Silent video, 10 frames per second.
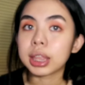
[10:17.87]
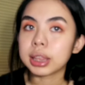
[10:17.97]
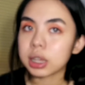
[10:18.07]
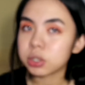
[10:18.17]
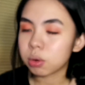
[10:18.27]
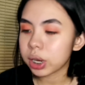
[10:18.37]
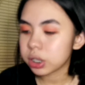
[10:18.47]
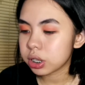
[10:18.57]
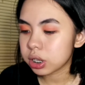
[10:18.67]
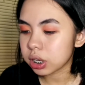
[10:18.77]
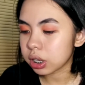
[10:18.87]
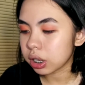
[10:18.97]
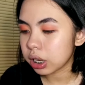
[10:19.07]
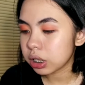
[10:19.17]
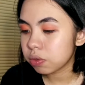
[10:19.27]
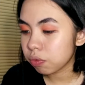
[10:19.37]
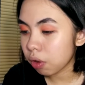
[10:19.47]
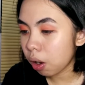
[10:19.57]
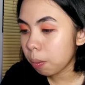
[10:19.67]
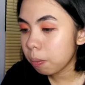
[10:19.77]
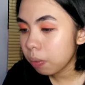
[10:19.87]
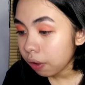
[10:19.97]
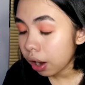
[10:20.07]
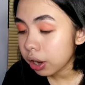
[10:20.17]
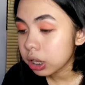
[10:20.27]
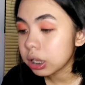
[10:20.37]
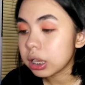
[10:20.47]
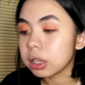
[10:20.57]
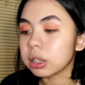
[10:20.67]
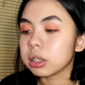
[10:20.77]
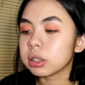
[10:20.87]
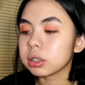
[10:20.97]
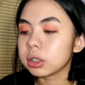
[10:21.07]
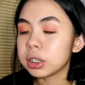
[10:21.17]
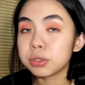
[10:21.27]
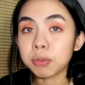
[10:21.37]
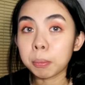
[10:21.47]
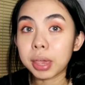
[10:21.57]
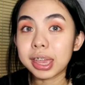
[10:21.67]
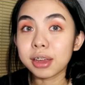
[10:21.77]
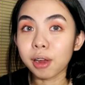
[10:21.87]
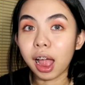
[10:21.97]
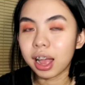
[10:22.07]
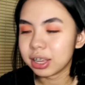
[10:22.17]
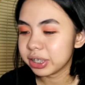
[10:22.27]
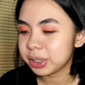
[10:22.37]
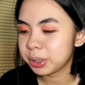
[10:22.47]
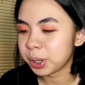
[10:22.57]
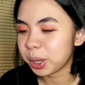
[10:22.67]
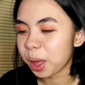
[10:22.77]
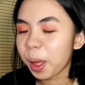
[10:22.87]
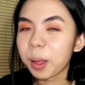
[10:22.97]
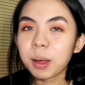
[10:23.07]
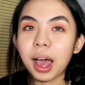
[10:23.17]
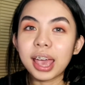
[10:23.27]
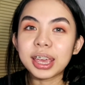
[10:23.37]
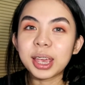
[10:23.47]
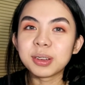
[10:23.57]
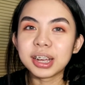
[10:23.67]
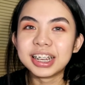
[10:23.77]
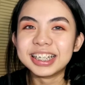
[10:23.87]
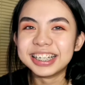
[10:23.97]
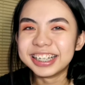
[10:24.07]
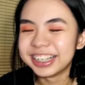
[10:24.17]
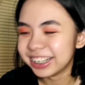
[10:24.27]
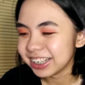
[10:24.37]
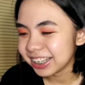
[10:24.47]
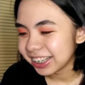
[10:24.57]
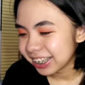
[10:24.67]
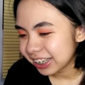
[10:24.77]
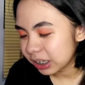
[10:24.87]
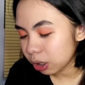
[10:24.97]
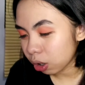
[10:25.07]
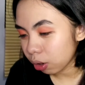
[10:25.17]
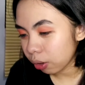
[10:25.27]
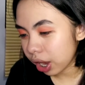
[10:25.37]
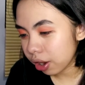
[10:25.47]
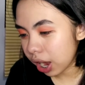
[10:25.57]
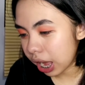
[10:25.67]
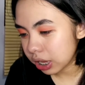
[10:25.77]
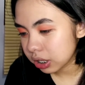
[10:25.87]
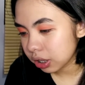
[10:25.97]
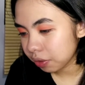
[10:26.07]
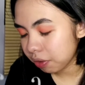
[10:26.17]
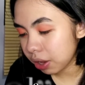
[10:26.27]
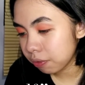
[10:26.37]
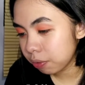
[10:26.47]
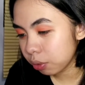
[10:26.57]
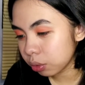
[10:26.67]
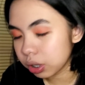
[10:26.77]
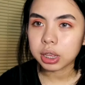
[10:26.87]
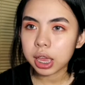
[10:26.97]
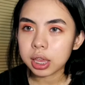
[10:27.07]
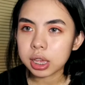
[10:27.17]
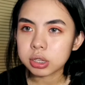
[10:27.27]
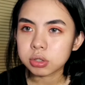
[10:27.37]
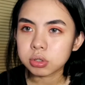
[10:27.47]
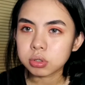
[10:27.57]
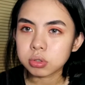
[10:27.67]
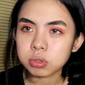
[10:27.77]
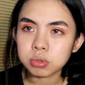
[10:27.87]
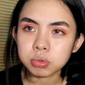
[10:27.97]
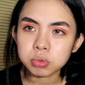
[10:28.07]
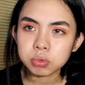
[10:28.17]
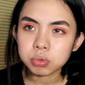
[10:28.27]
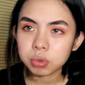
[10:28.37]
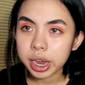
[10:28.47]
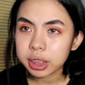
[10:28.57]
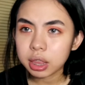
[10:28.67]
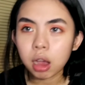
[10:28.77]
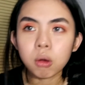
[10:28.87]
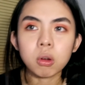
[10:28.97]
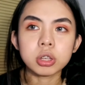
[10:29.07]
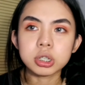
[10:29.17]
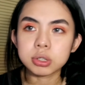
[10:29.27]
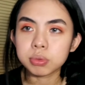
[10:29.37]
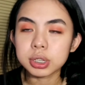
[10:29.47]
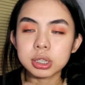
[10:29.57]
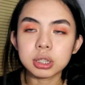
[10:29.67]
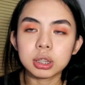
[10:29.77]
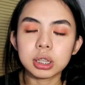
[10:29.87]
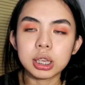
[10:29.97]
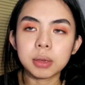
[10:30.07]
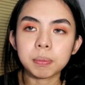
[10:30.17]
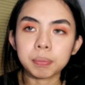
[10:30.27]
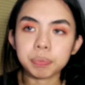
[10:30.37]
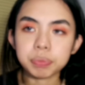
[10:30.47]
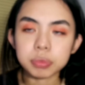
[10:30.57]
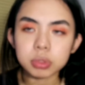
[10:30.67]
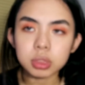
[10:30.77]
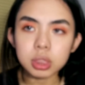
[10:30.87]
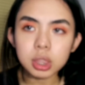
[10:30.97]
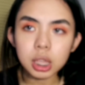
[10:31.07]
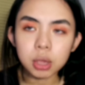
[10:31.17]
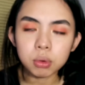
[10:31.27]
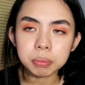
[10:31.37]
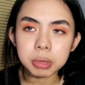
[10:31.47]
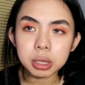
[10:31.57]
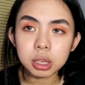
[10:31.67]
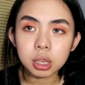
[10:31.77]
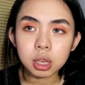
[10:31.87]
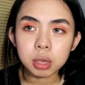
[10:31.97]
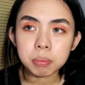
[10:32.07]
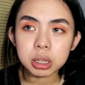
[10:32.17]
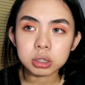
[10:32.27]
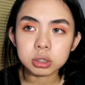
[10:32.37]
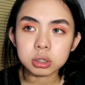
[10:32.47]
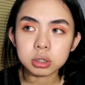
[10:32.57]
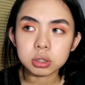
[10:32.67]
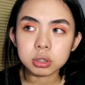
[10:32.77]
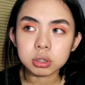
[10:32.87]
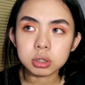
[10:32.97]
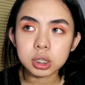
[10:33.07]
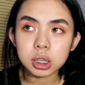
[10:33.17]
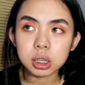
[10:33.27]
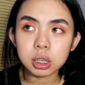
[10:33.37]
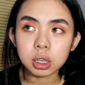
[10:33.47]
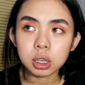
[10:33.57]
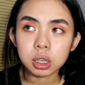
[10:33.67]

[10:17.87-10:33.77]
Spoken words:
Next question is from Faranlin. This is from Aira. Hi, Aira. So, Aira asked, fave food. I guess right now or just recently, it would be milk tea